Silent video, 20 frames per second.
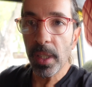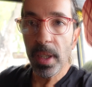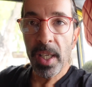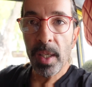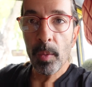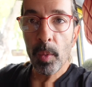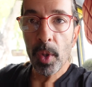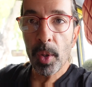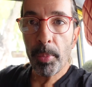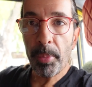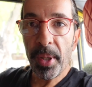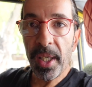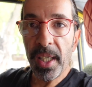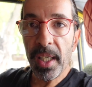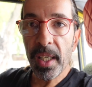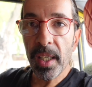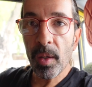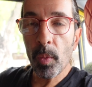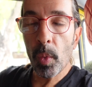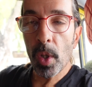It would
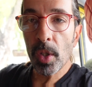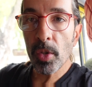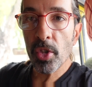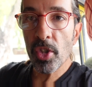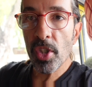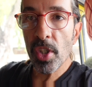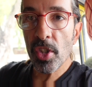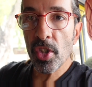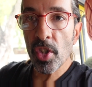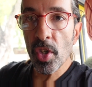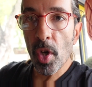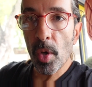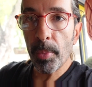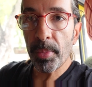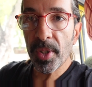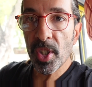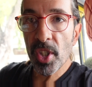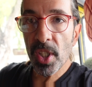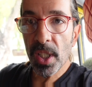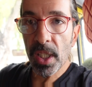appear, whilst it's not
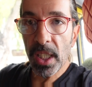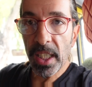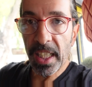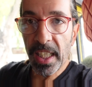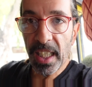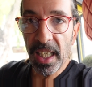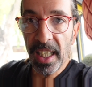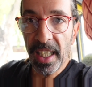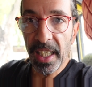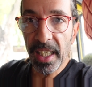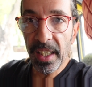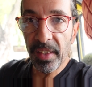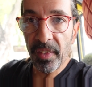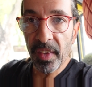particularly clear,